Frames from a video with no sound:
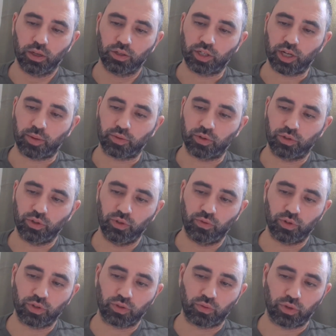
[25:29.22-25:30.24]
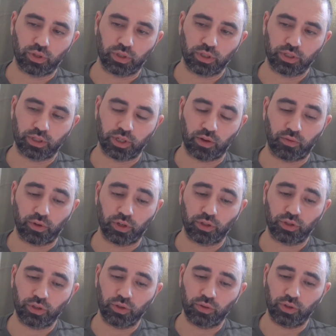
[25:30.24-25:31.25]
Chapter 2, verse
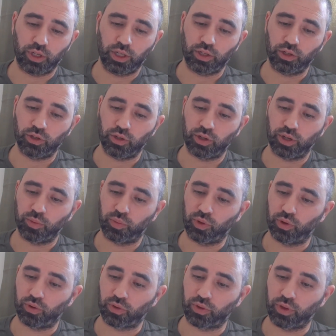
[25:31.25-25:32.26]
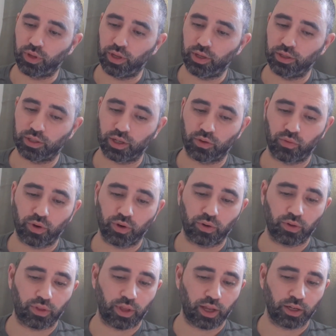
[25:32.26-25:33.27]
172. Eat good and pure things and render
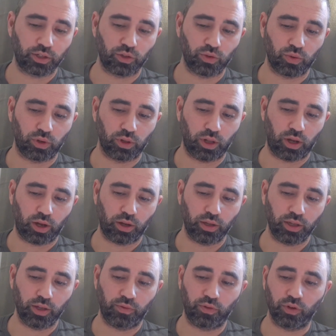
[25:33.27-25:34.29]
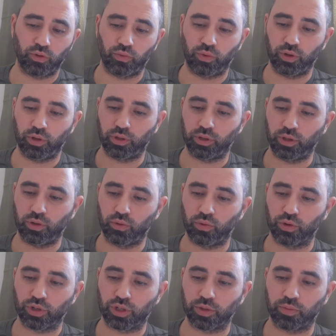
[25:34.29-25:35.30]
thanks to Allah if you really
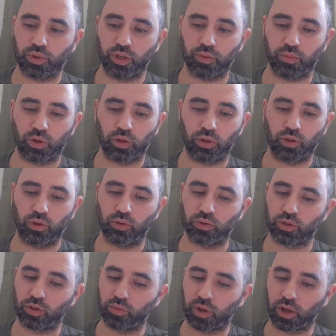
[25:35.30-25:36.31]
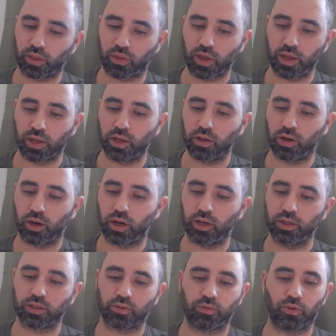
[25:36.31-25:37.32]
worship Him alone. So by thanking God
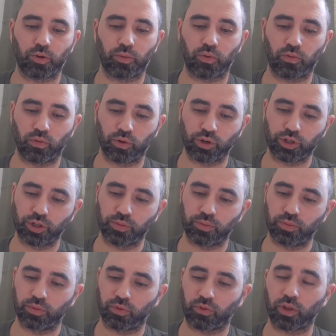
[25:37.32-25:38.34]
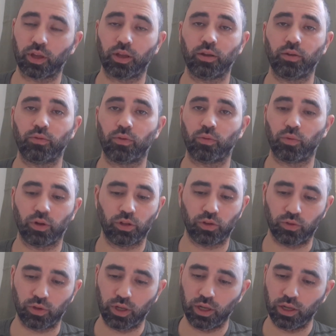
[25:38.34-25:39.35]
is a form of worship, thanking for what
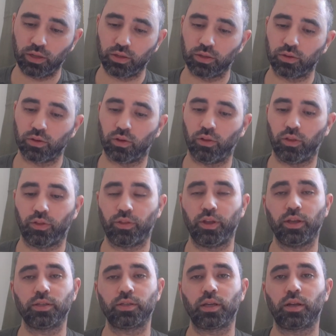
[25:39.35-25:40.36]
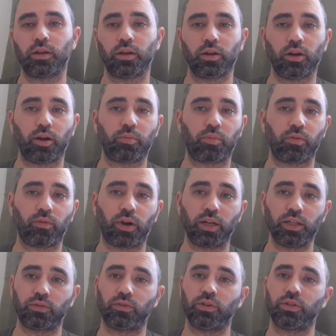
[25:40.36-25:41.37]
you eat, all the things that God
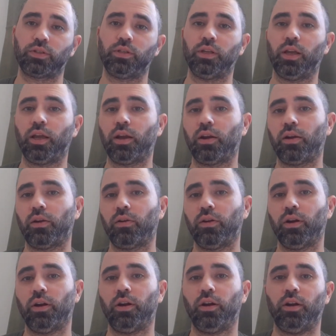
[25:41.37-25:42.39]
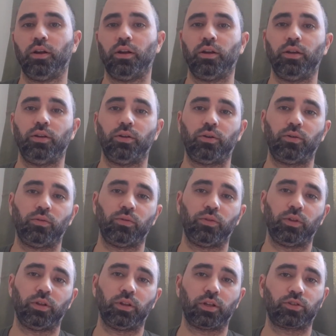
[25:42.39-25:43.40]
provides for us, the air, you know,
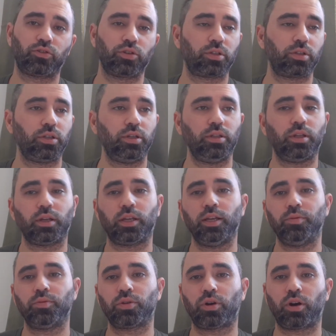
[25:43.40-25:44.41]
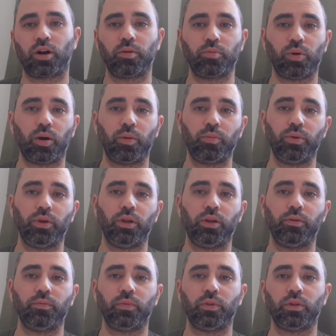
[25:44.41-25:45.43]
the electricity that keeps our heart
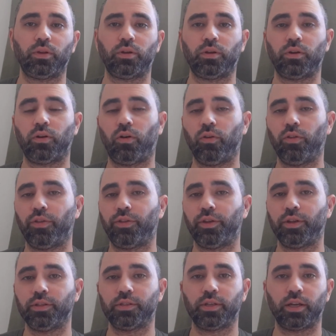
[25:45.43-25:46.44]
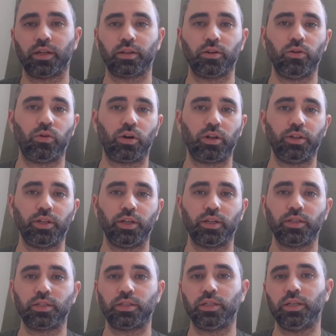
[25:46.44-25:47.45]
pumping, all the things that go on in the
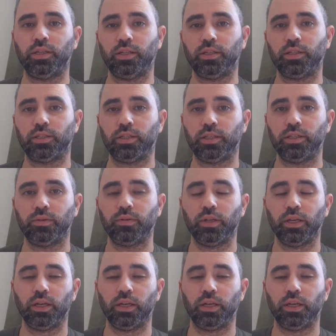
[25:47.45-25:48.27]
unseen and seen.